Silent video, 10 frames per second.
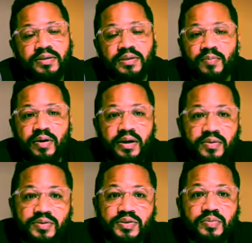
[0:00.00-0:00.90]
someone
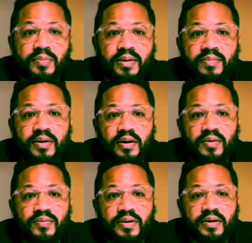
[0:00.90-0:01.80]
else who may be
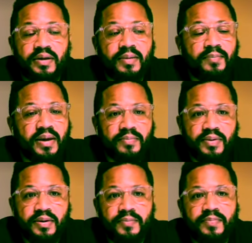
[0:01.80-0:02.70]
lonely, and
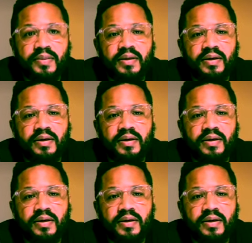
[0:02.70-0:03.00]
maybe